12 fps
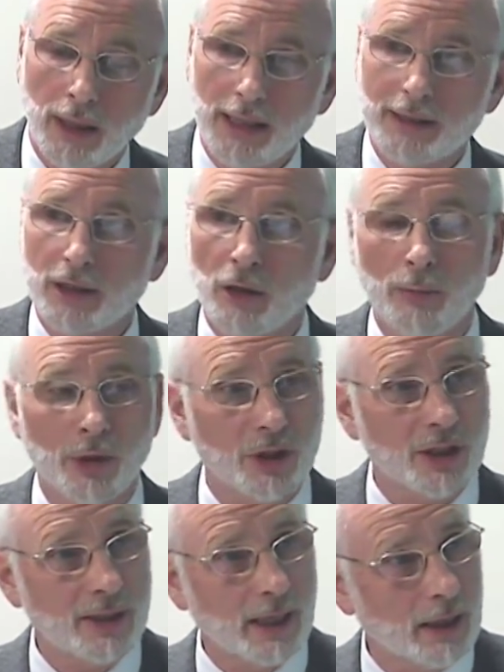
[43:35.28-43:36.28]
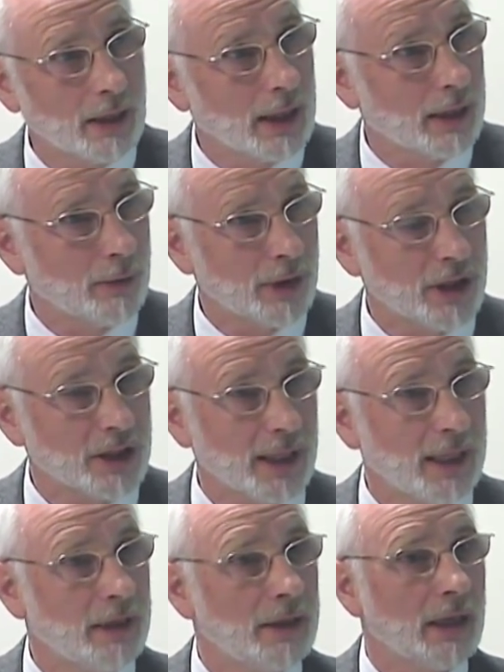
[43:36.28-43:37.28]
It's almost a second language. It's
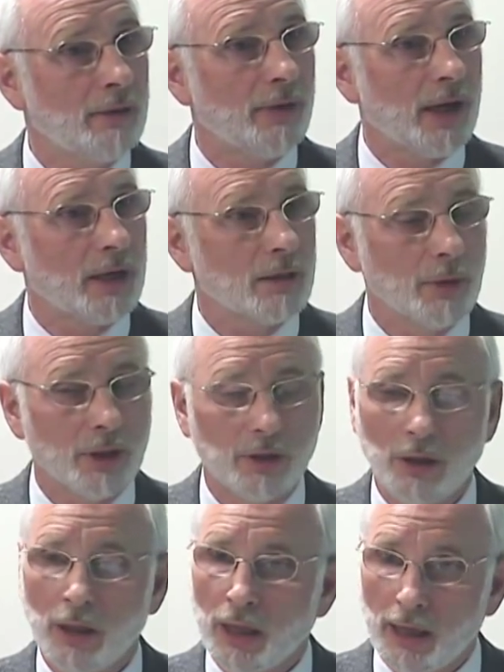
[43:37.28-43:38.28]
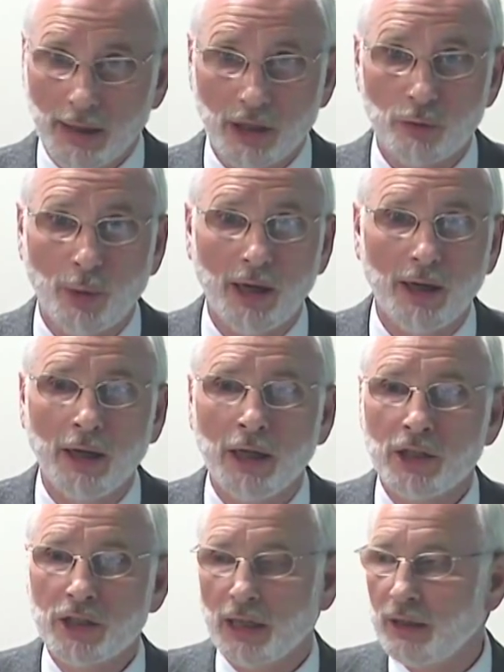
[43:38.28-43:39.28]
in the environment. And that's why
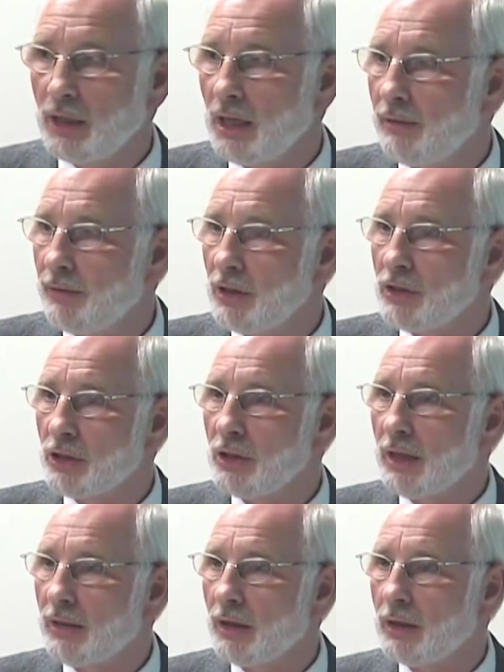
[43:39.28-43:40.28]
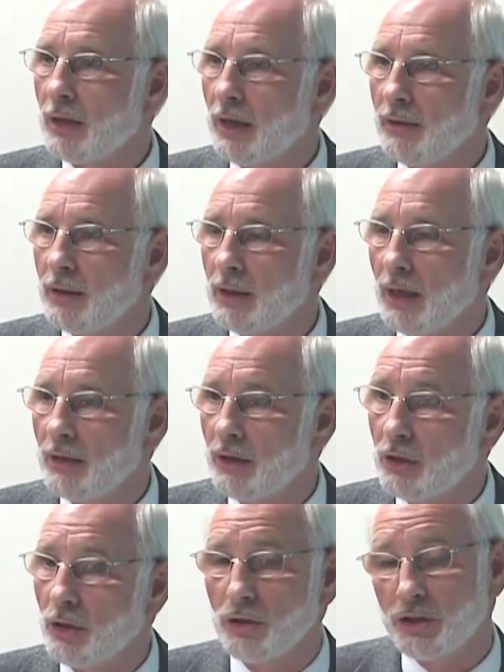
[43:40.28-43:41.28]
Scandinavians and Netherlands and
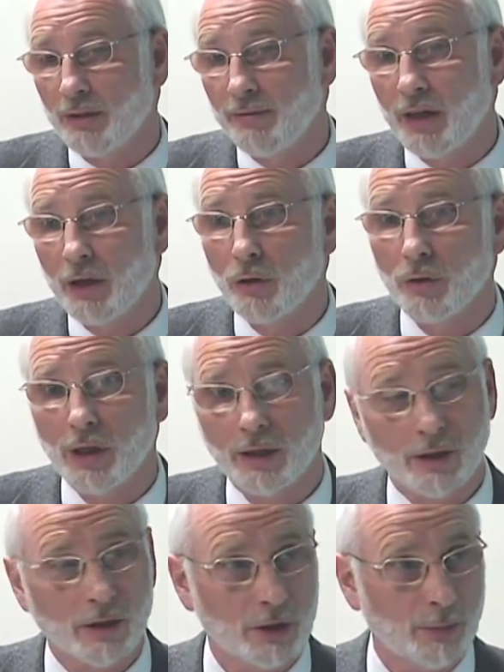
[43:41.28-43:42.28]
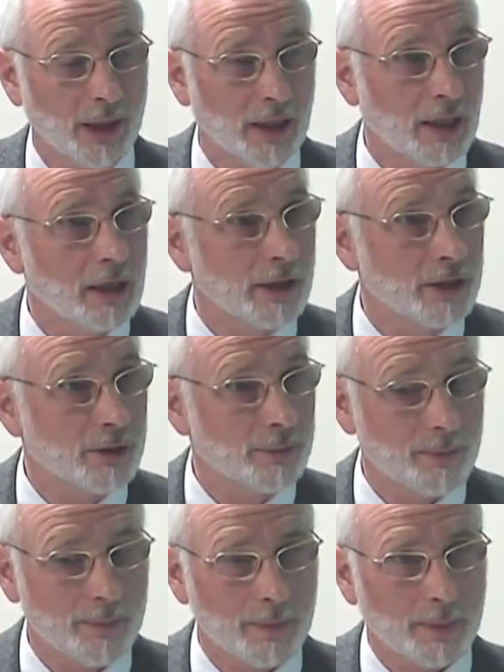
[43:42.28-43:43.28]
the Dutch are very good at speaking English.
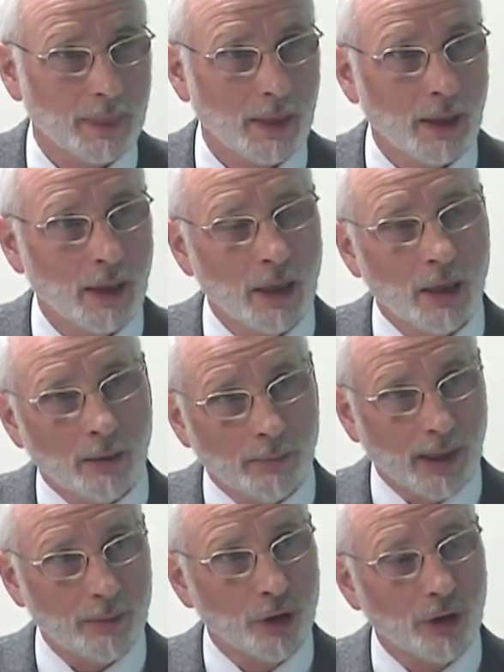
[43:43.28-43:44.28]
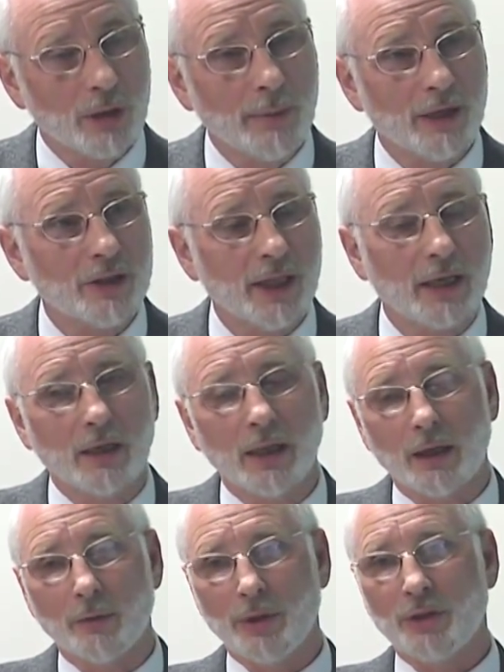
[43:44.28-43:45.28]
But I'm talking about second
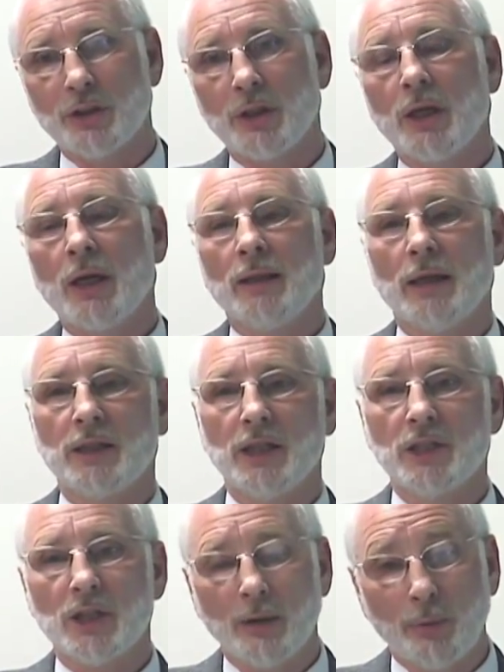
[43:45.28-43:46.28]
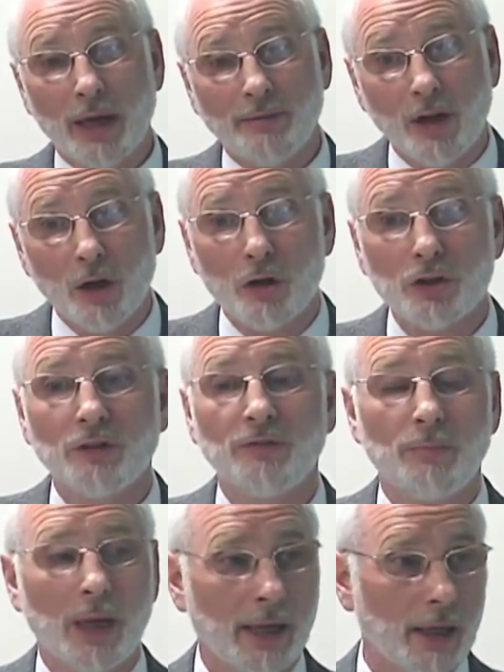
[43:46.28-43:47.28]
language. That is, and we have a lot
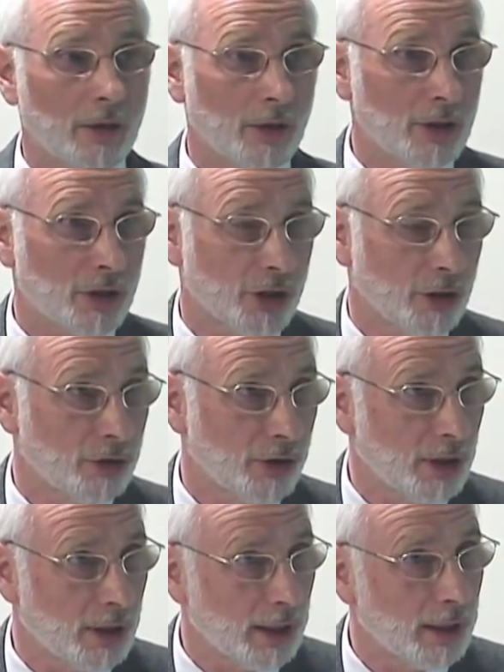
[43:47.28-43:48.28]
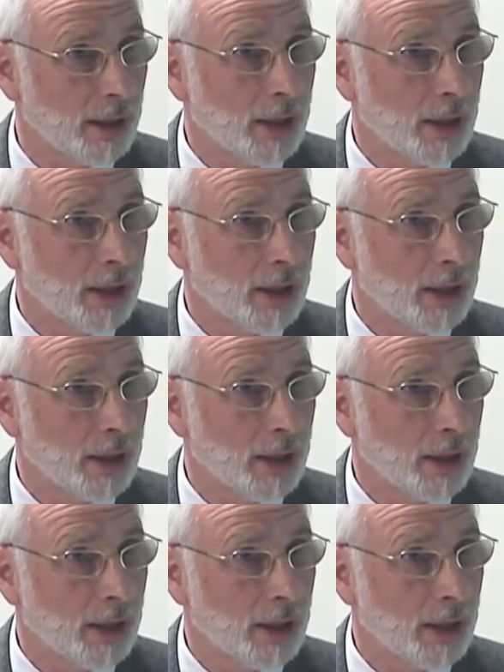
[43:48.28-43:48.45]
of migrant children and